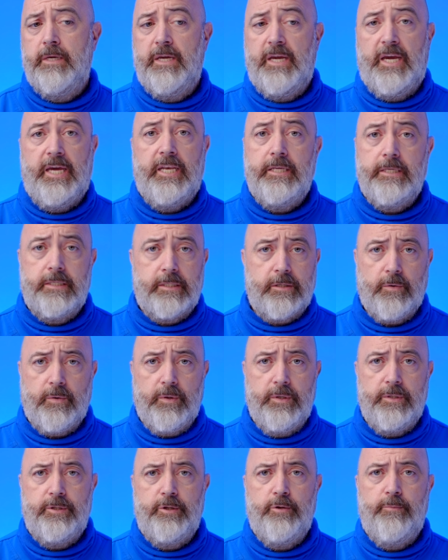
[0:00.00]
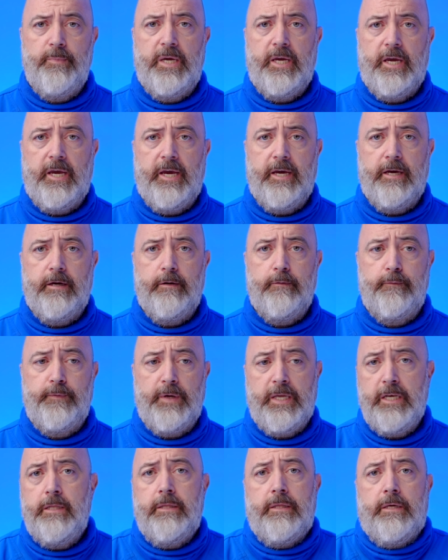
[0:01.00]
any stories you may have,
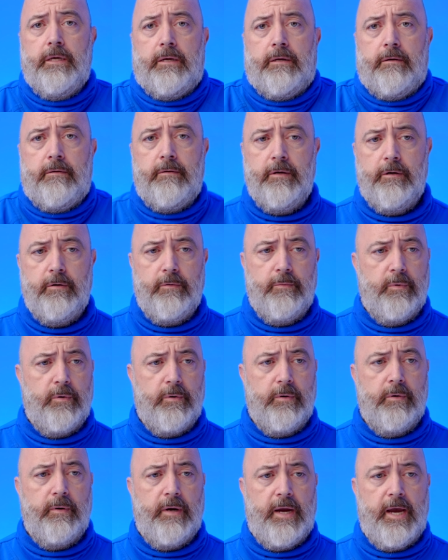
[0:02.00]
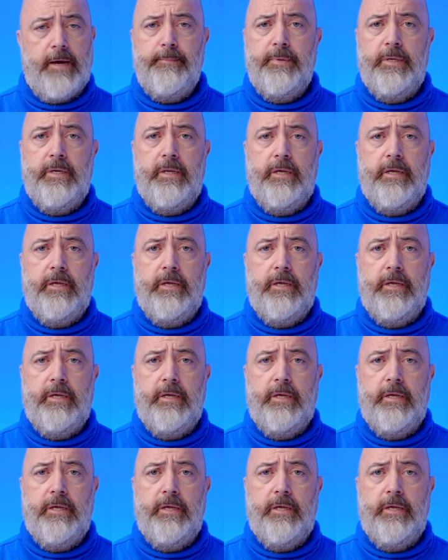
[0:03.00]
anything. We're happy to